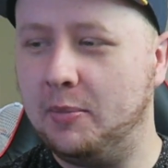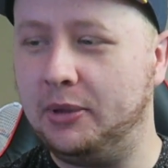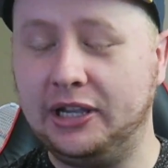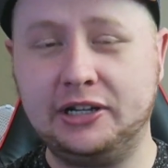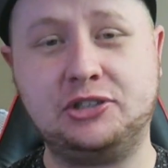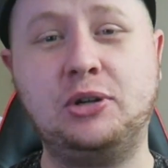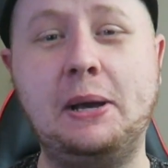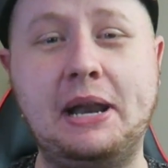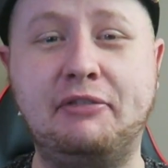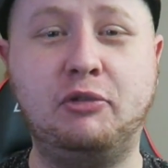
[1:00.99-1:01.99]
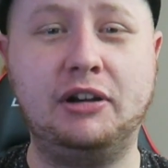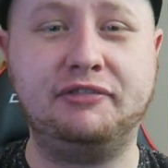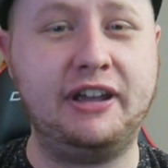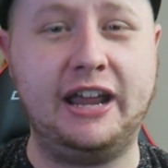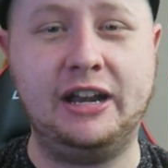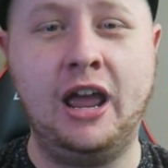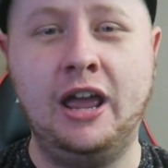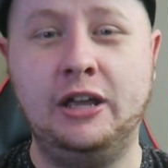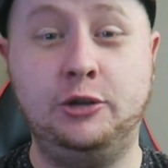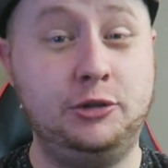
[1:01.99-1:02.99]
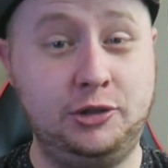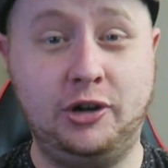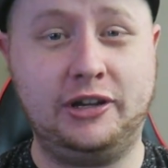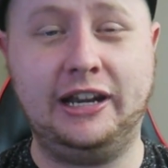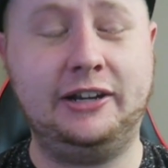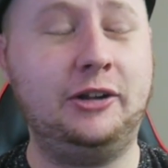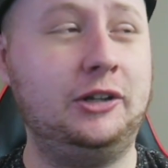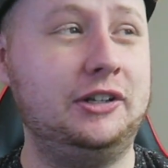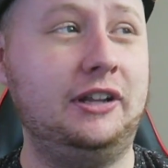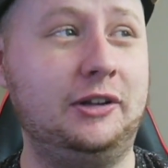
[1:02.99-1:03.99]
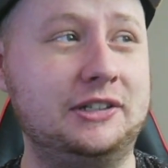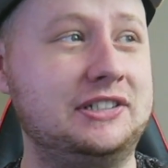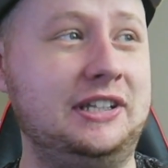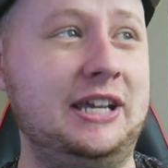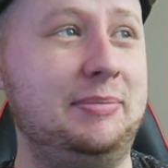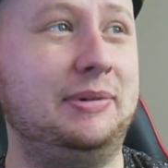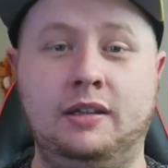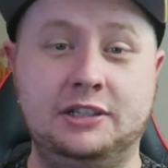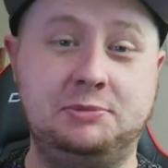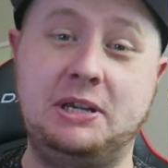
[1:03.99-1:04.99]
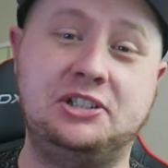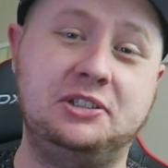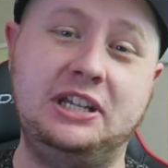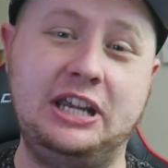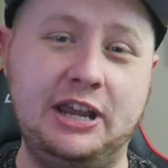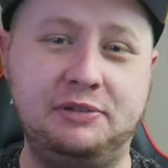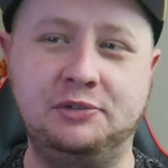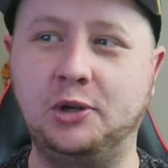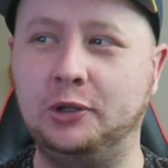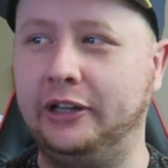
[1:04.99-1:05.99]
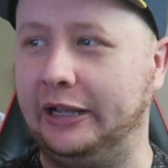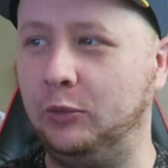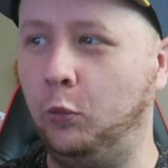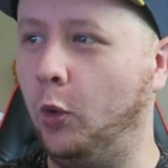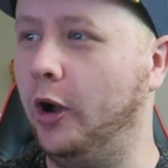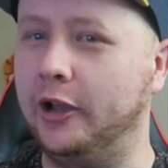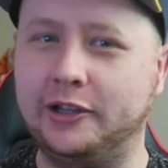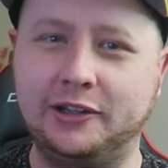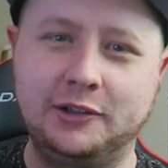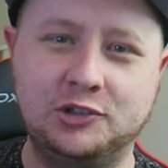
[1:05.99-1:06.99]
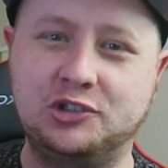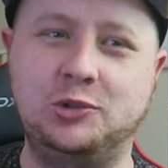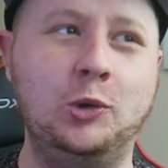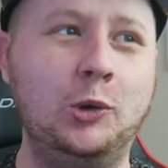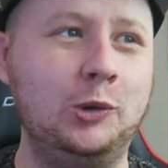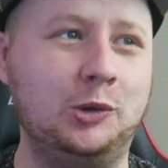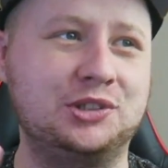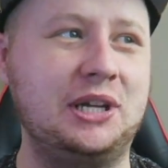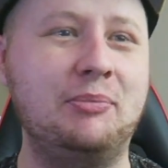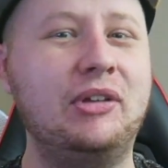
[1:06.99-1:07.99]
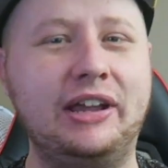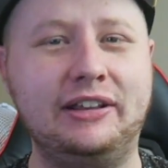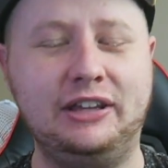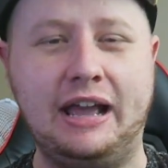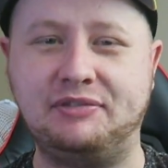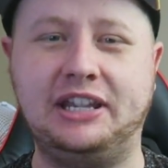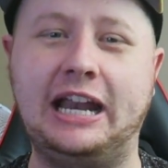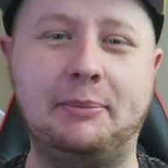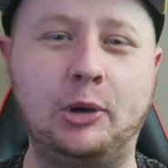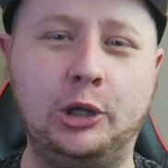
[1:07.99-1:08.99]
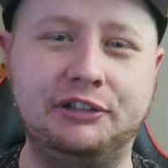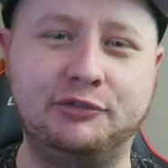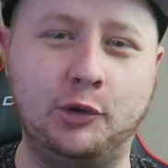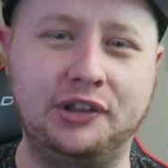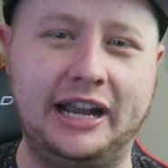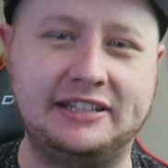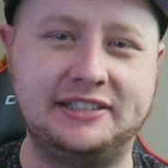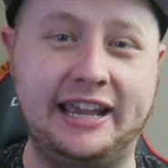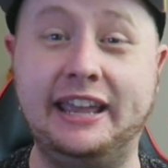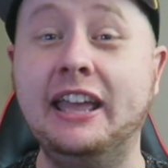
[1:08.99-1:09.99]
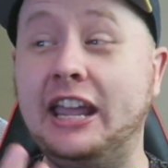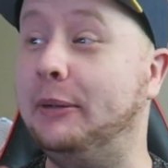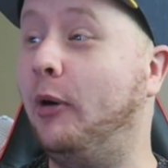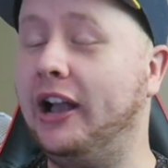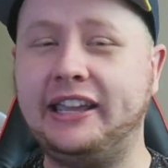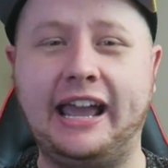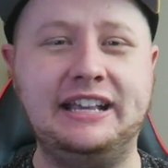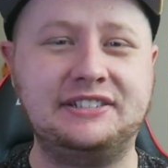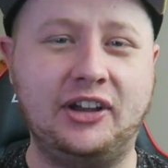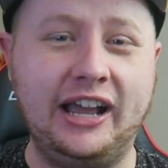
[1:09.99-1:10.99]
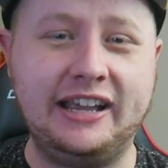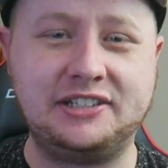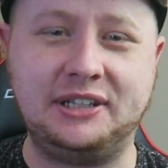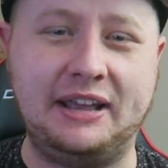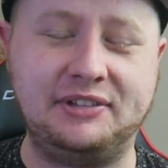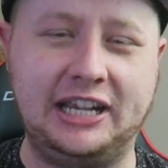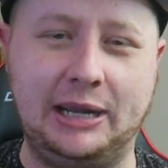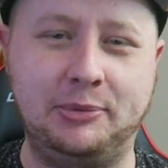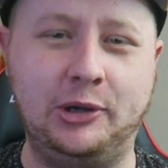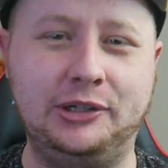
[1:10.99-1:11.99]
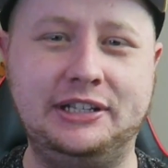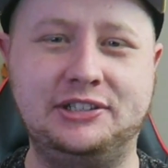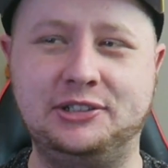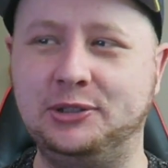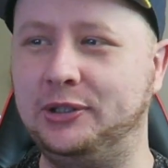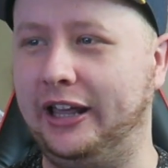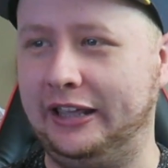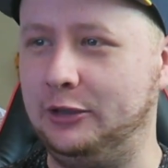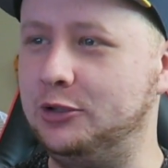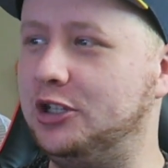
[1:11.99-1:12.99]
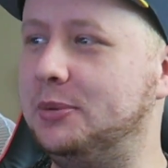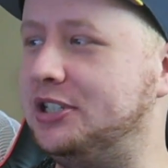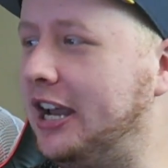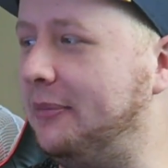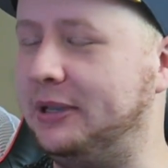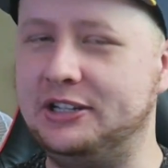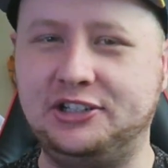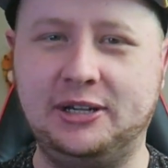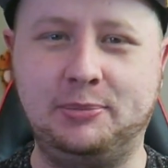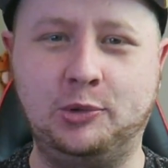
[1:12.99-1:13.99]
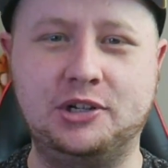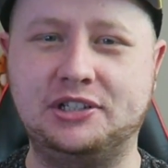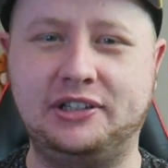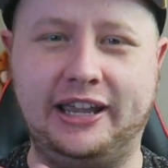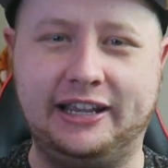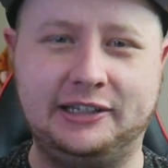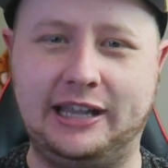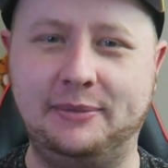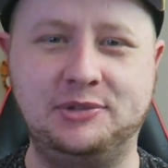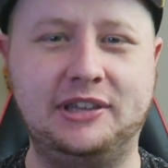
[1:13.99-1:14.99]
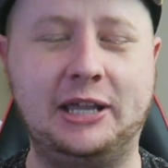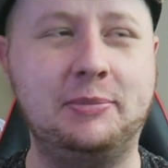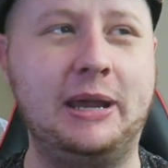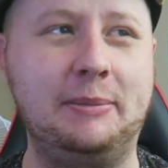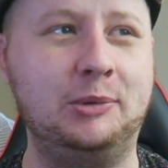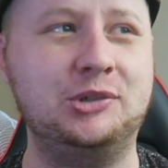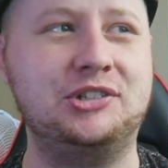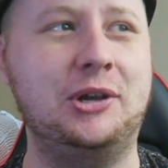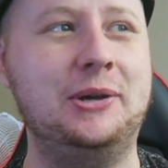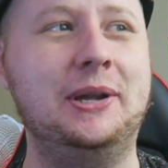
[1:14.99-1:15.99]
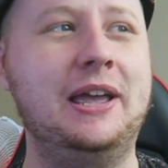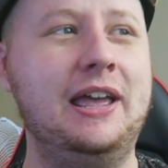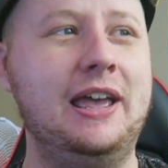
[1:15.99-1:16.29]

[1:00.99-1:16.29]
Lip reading: being an Australian F1 fan, you do not get a lot of sleep, especially if you've got like work, school, or something you have to get up early for the next day. In my case, I actually have to get up early to do like YouTuber Championship or just like collabs with other people. So